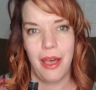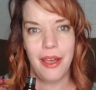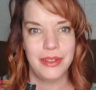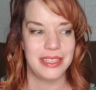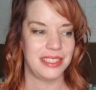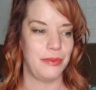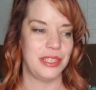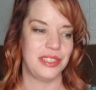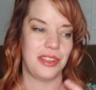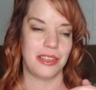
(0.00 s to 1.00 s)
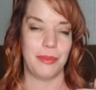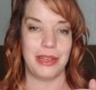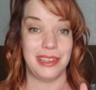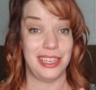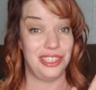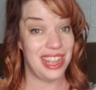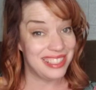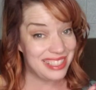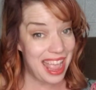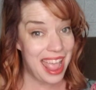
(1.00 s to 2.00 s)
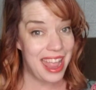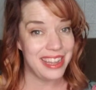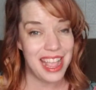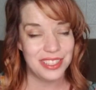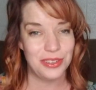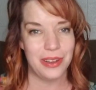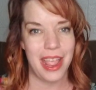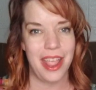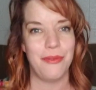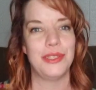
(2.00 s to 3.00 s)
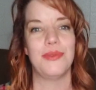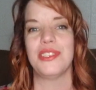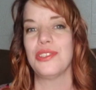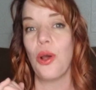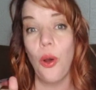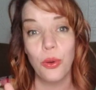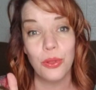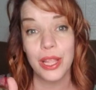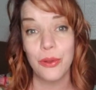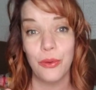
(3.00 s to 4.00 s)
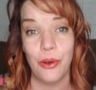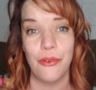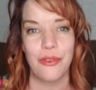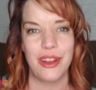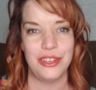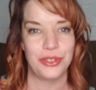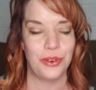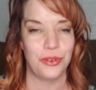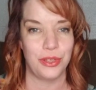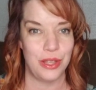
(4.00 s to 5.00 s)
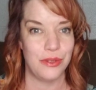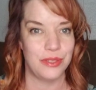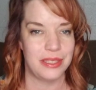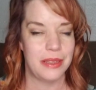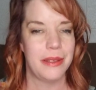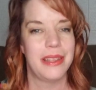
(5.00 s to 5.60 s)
Obviously, we just talked about Digest-Zen yesterday, which was totally cool for internal use.